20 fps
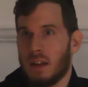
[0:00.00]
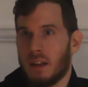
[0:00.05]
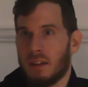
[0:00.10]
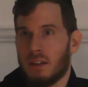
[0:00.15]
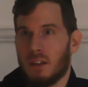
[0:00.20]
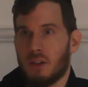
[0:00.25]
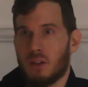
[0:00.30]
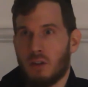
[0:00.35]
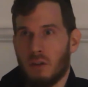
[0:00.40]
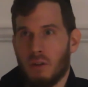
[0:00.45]

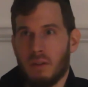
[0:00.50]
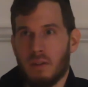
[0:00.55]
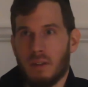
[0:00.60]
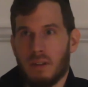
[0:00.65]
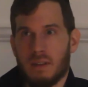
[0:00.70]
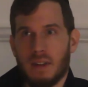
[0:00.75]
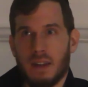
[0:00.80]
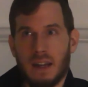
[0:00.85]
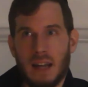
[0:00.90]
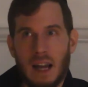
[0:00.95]
that the
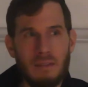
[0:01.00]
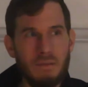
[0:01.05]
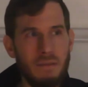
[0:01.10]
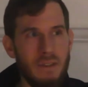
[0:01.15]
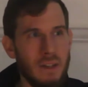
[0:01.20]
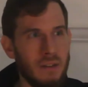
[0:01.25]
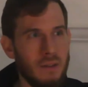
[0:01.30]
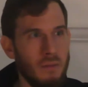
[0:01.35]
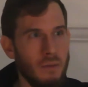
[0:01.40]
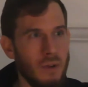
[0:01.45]
truth is the
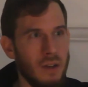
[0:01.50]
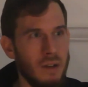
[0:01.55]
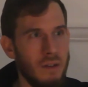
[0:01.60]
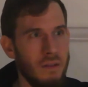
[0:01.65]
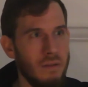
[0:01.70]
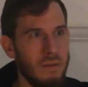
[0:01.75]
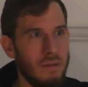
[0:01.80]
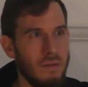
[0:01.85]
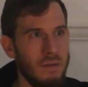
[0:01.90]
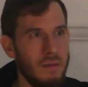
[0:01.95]
confident
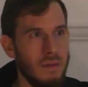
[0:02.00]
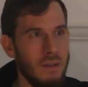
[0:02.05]
one,